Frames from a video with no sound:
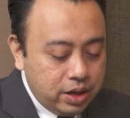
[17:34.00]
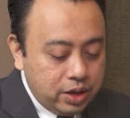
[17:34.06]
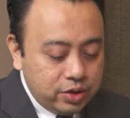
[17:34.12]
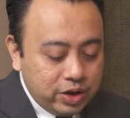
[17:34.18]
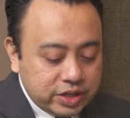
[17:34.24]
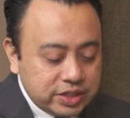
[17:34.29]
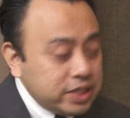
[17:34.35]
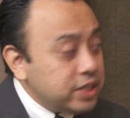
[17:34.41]

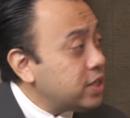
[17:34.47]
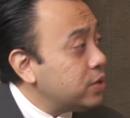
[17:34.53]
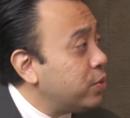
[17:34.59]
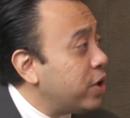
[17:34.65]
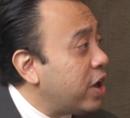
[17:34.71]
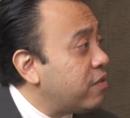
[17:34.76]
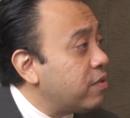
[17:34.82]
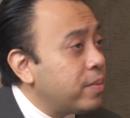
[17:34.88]
Your Excellency,
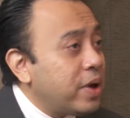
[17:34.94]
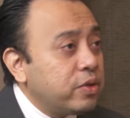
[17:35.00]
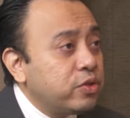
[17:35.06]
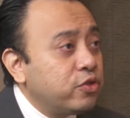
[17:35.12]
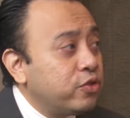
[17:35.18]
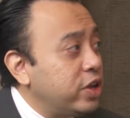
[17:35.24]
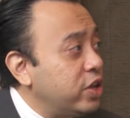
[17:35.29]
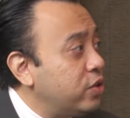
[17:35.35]
we have
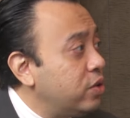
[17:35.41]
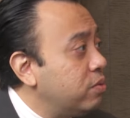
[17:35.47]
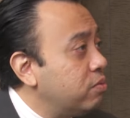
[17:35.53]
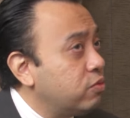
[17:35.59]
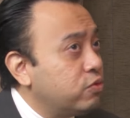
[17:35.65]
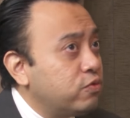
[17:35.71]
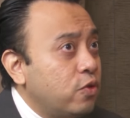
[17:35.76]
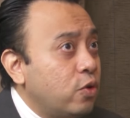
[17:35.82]
about
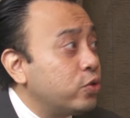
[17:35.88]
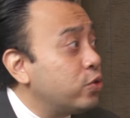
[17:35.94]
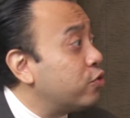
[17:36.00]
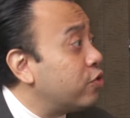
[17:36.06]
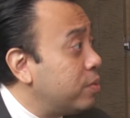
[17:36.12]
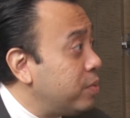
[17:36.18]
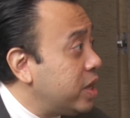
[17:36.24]
4 to 3